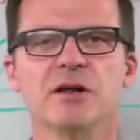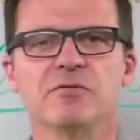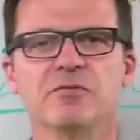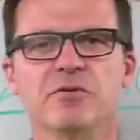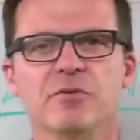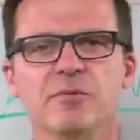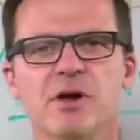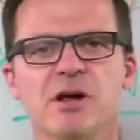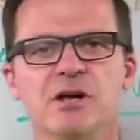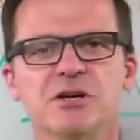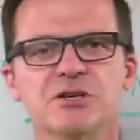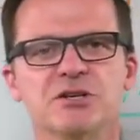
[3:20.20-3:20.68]

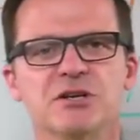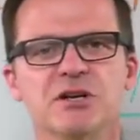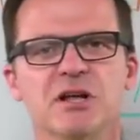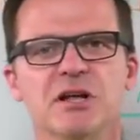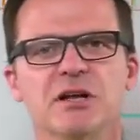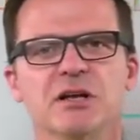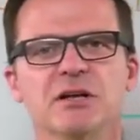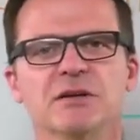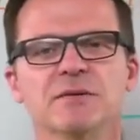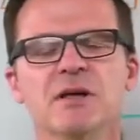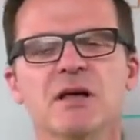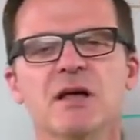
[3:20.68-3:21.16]
information
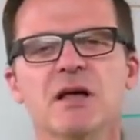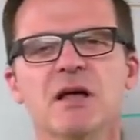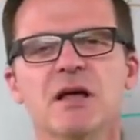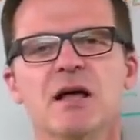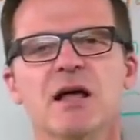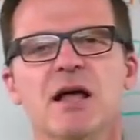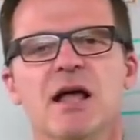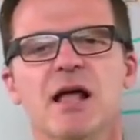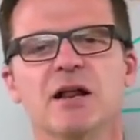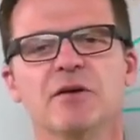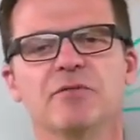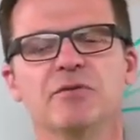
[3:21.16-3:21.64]
in it.
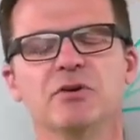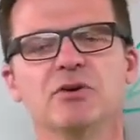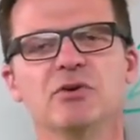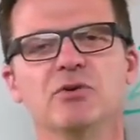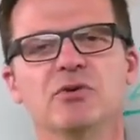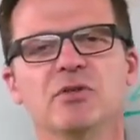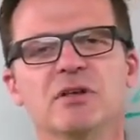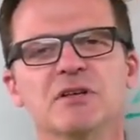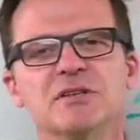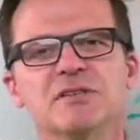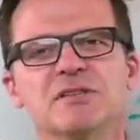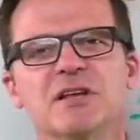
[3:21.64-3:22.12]
And if you
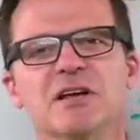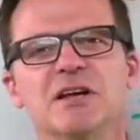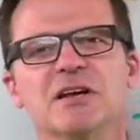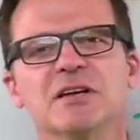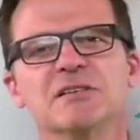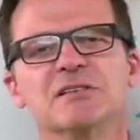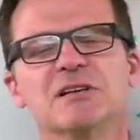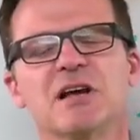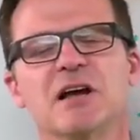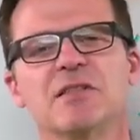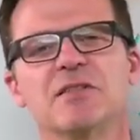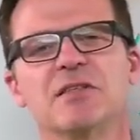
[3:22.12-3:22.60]
do these
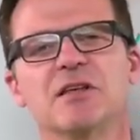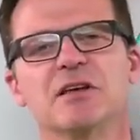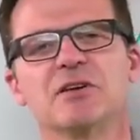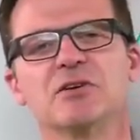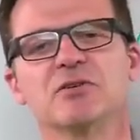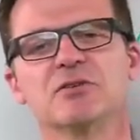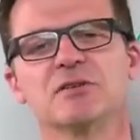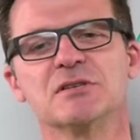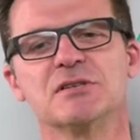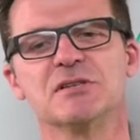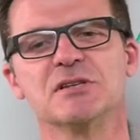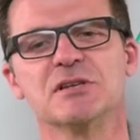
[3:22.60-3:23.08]
things, I think
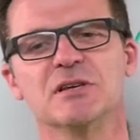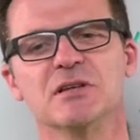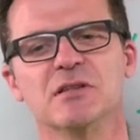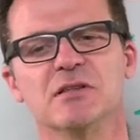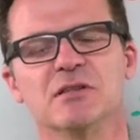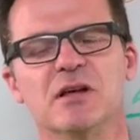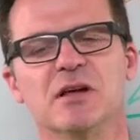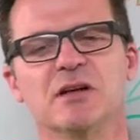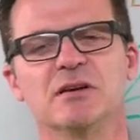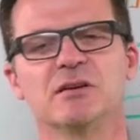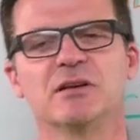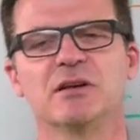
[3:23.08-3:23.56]
you'll see
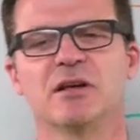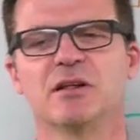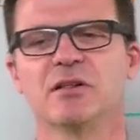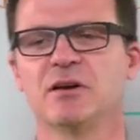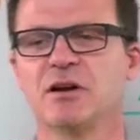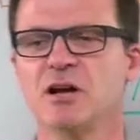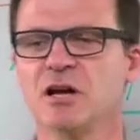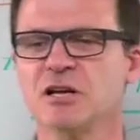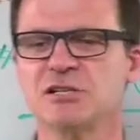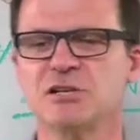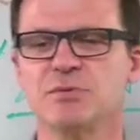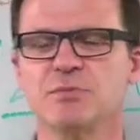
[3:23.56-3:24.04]
that the
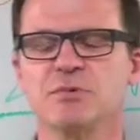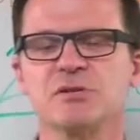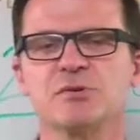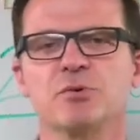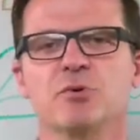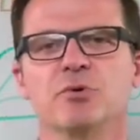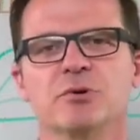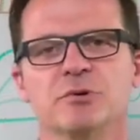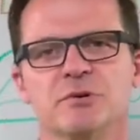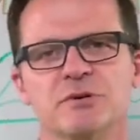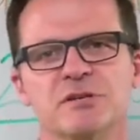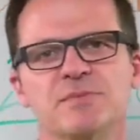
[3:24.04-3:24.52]
customers
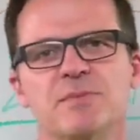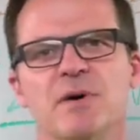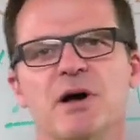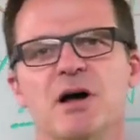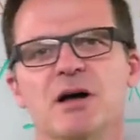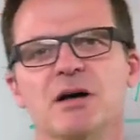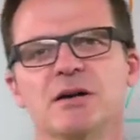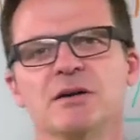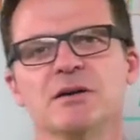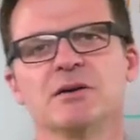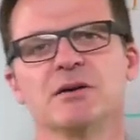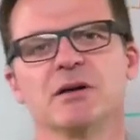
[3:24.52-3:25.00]
will
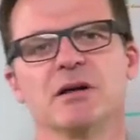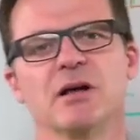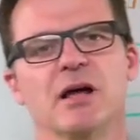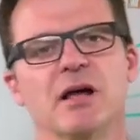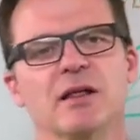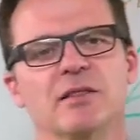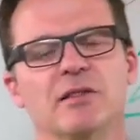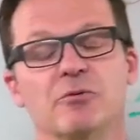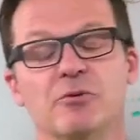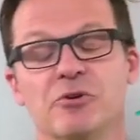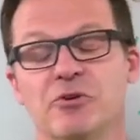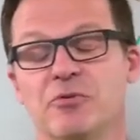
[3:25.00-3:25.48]
respond,
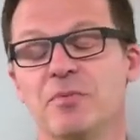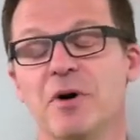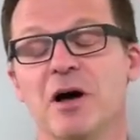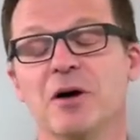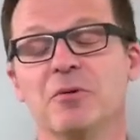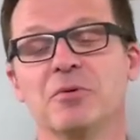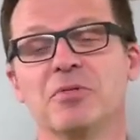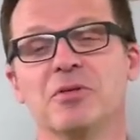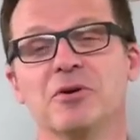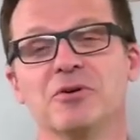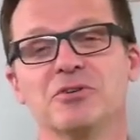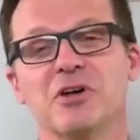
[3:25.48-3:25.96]
and they'll
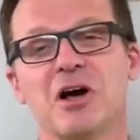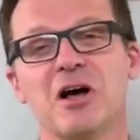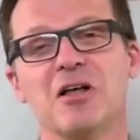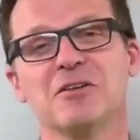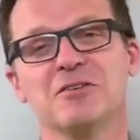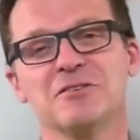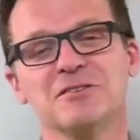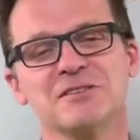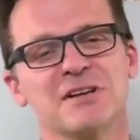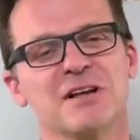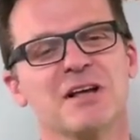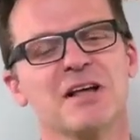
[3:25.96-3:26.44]
respond with their
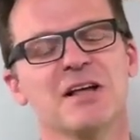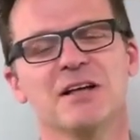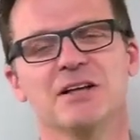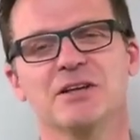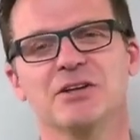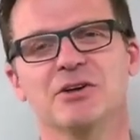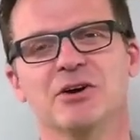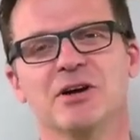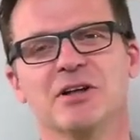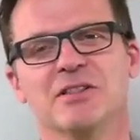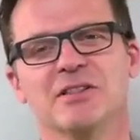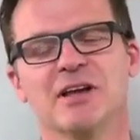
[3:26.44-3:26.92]
dollars.
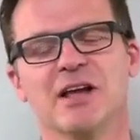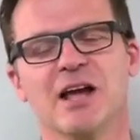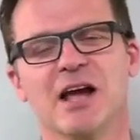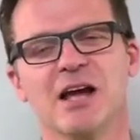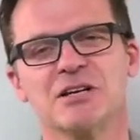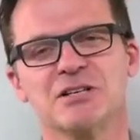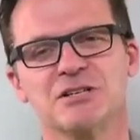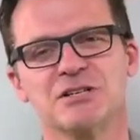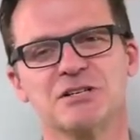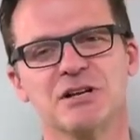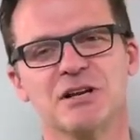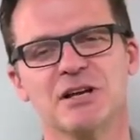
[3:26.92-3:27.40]
You'll get the
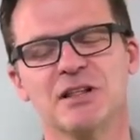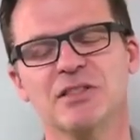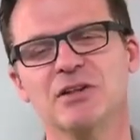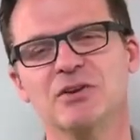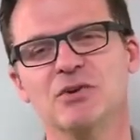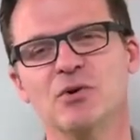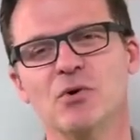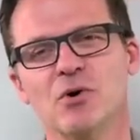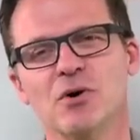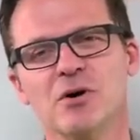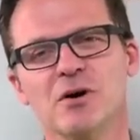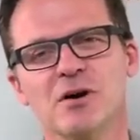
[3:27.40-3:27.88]
cash in the
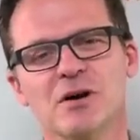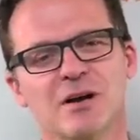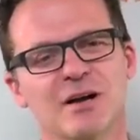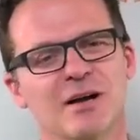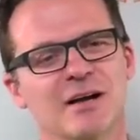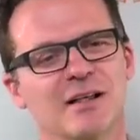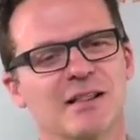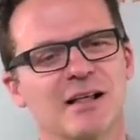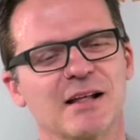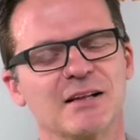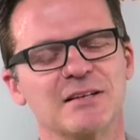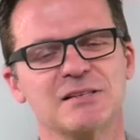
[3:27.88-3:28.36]
door,
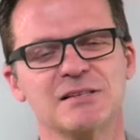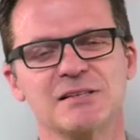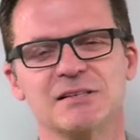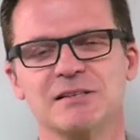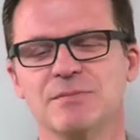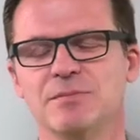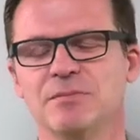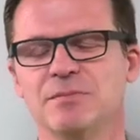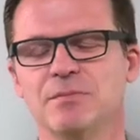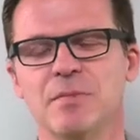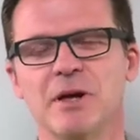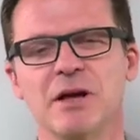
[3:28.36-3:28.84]
and that's
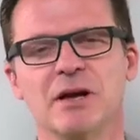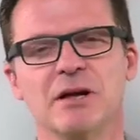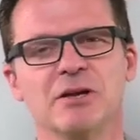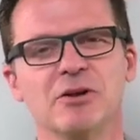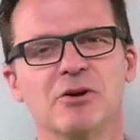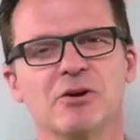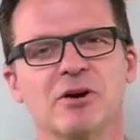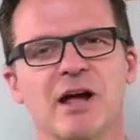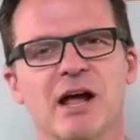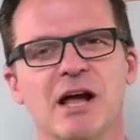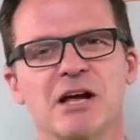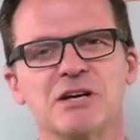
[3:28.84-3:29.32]
making
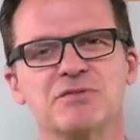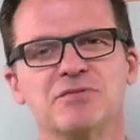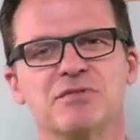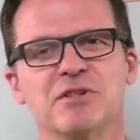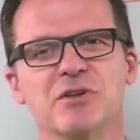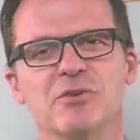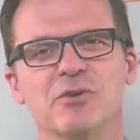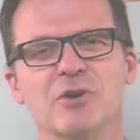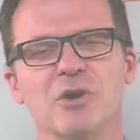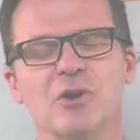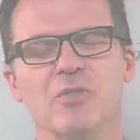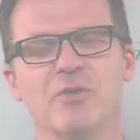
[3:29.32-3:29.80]
your cash
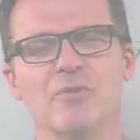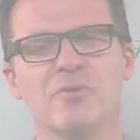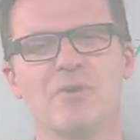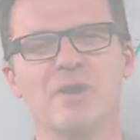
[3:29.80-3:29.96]
flow go the